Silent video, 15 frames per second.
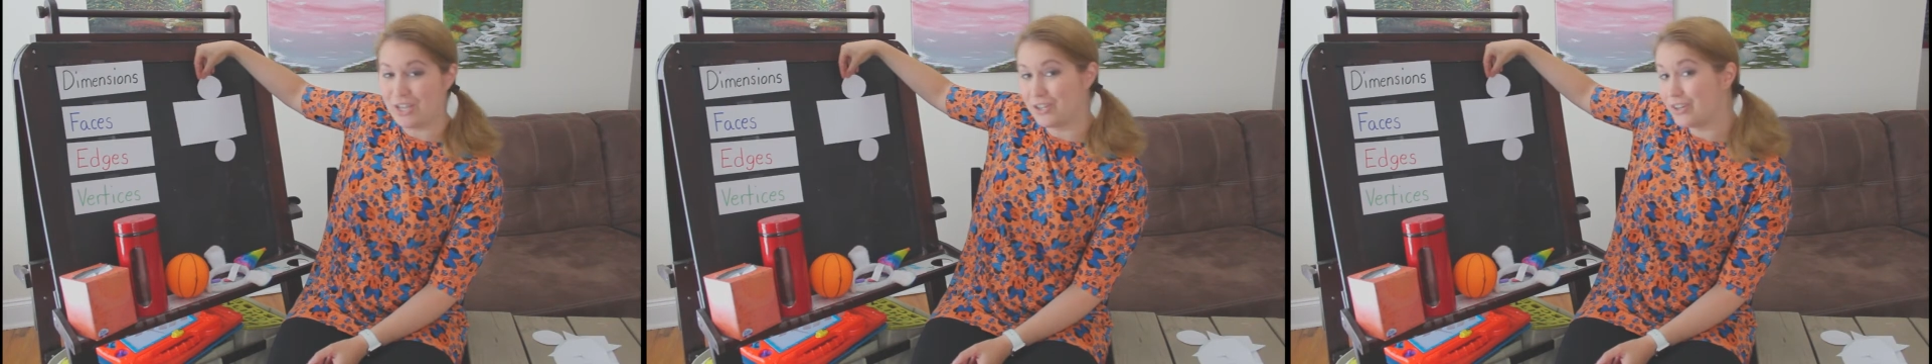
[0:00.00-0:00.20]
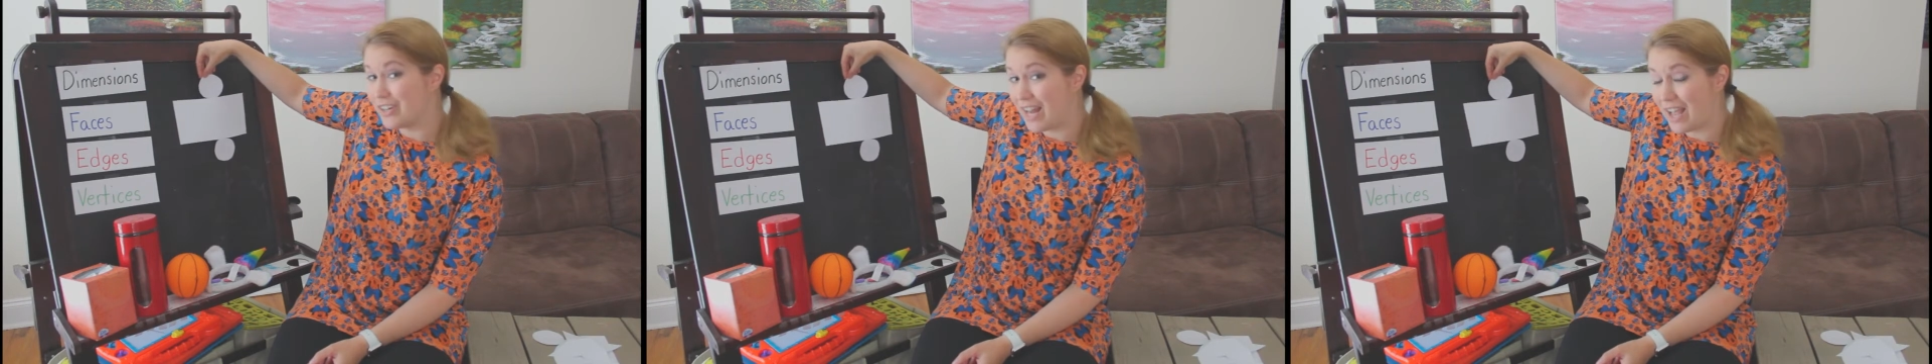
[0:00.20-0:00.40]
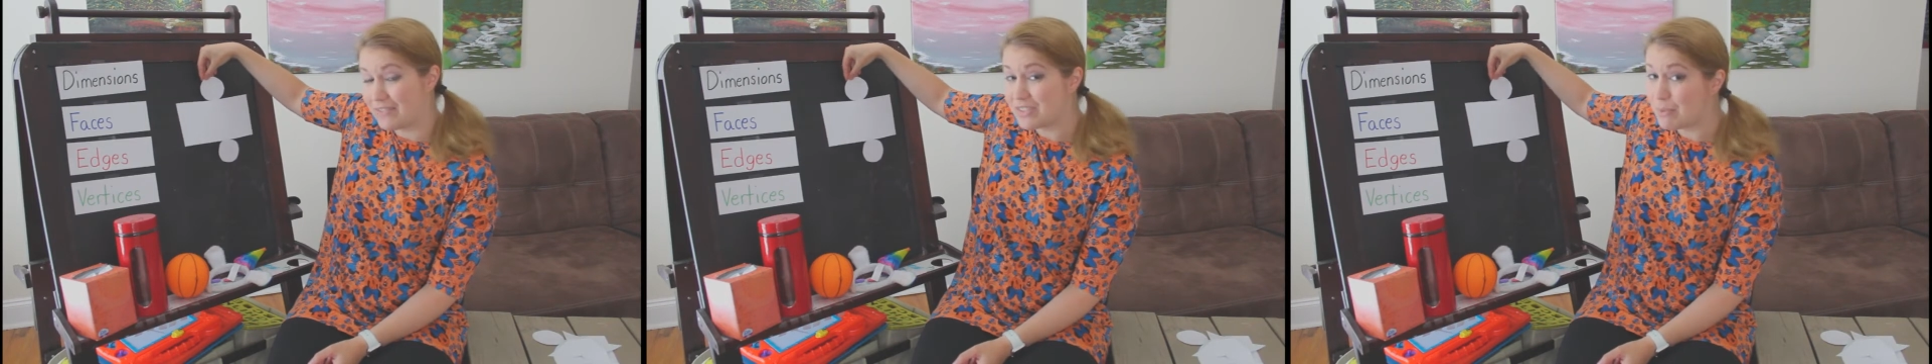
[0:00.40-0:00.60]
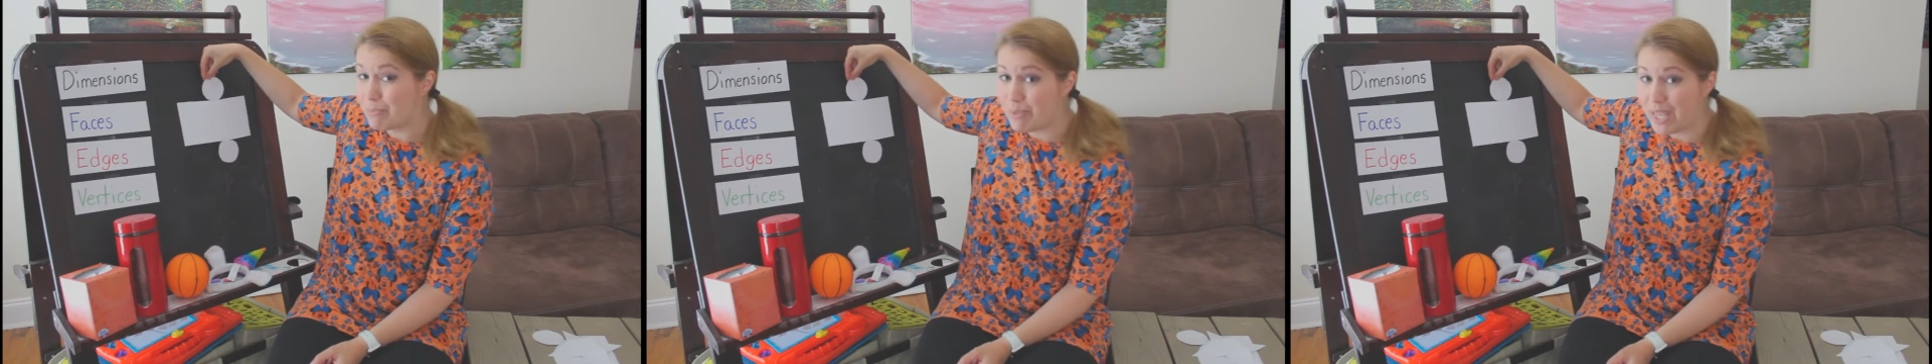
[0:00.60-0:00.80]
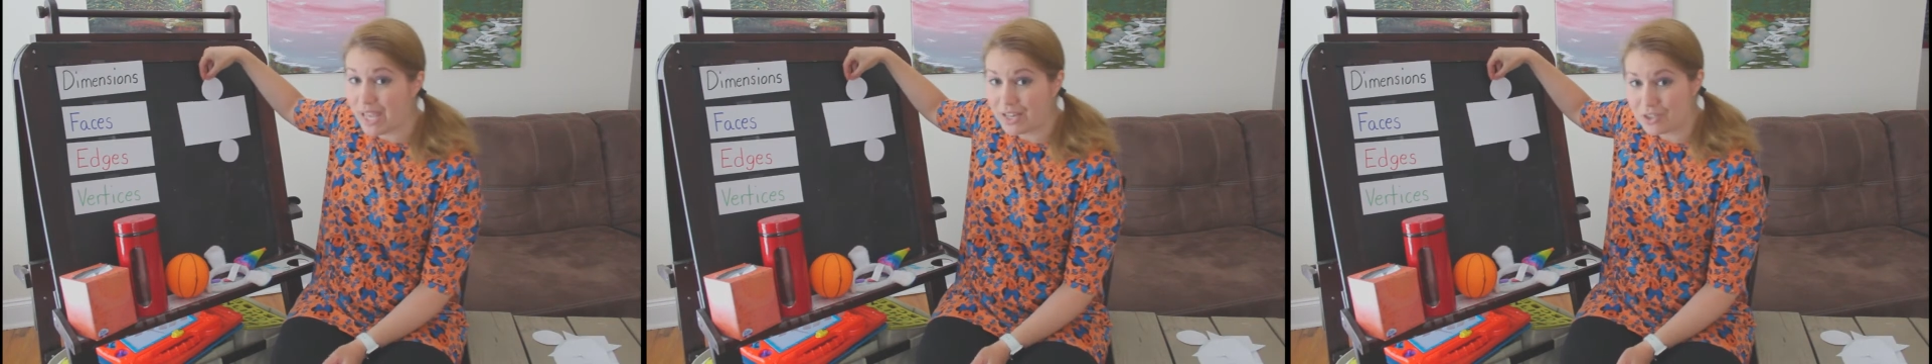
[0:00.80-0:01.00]
You're going to have some
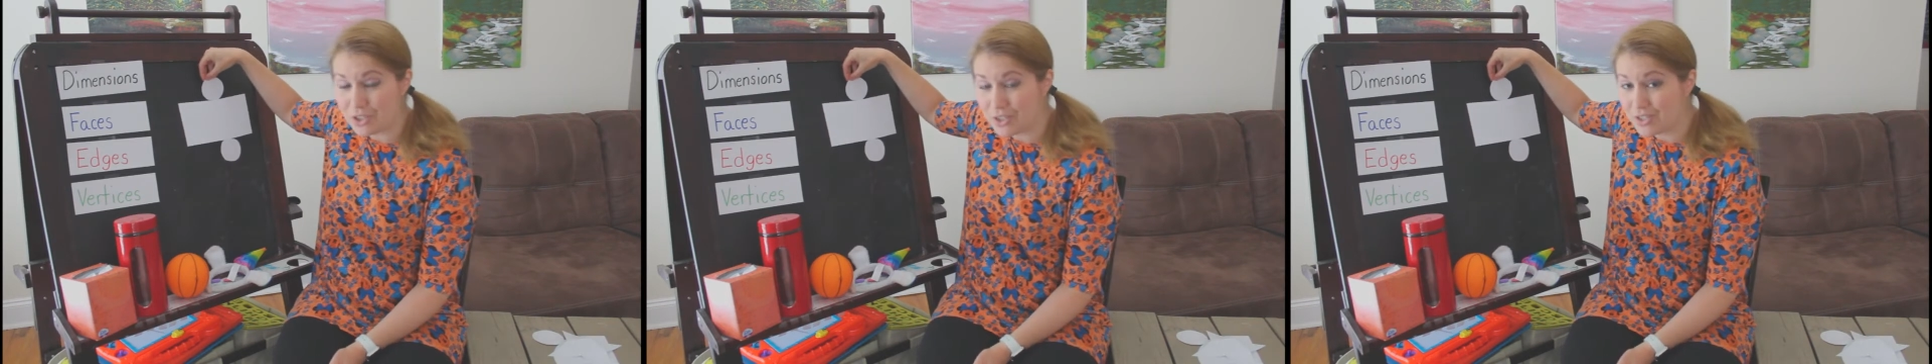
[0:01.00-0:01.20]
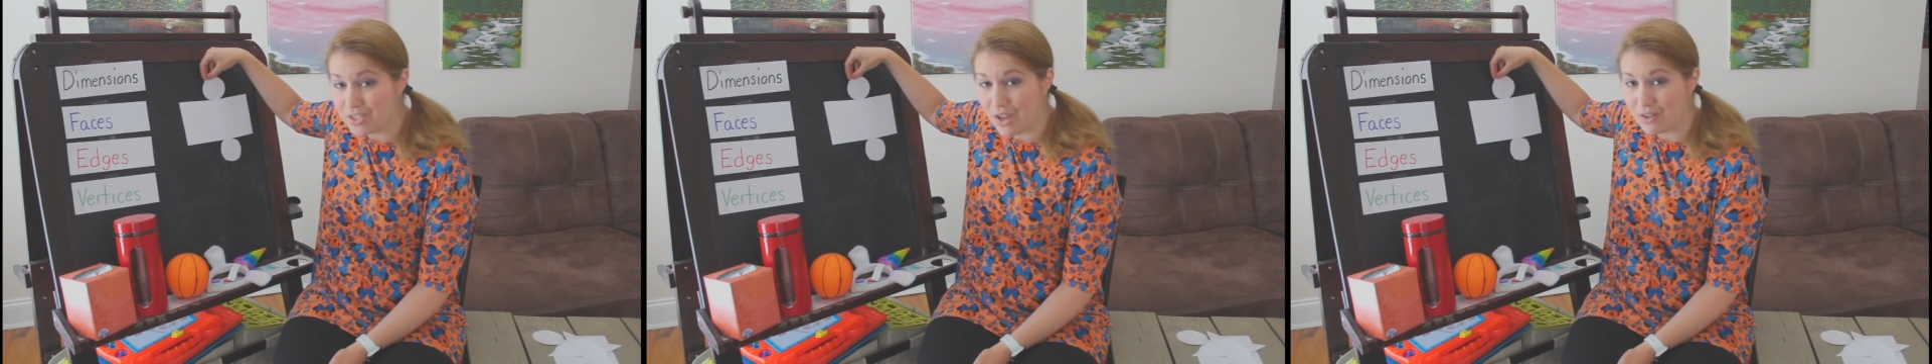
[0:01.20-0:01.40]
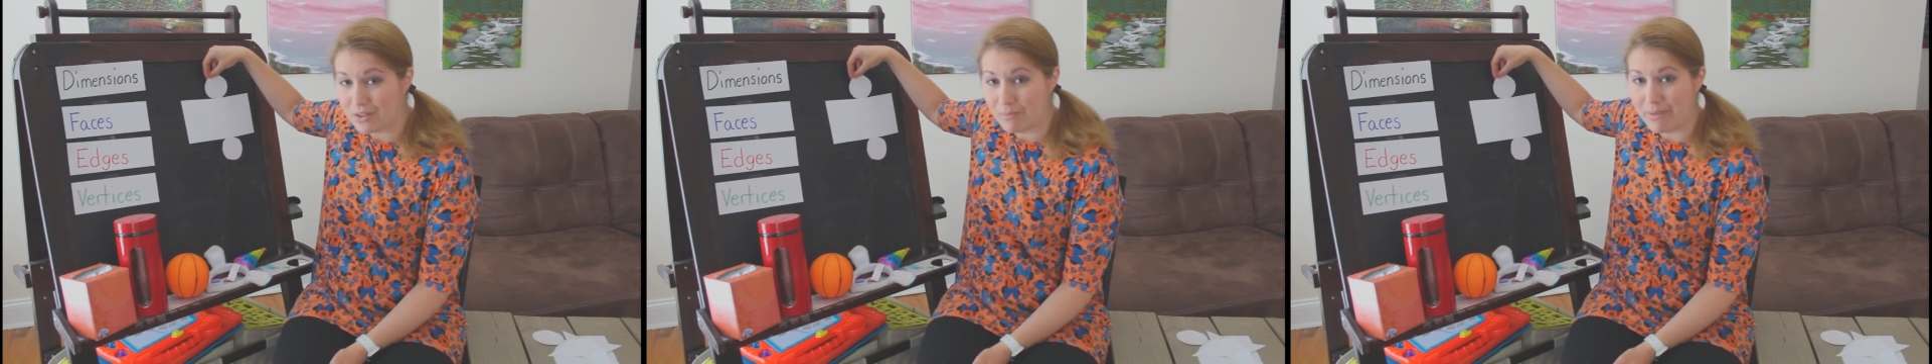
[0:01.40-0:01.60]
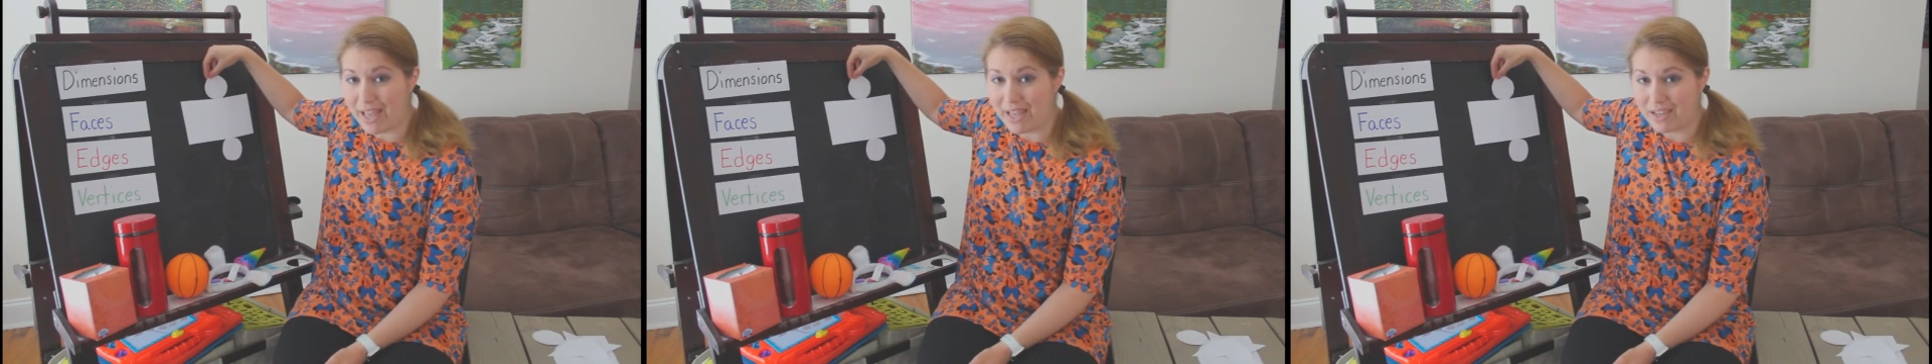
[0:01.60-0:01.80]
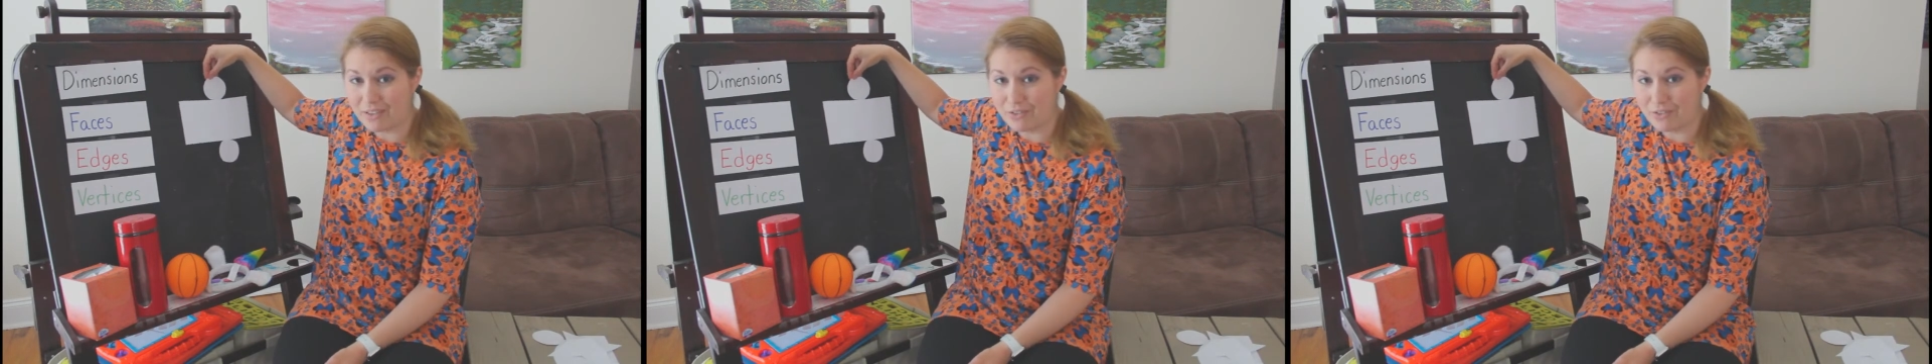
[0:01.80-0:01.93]
pictures on the back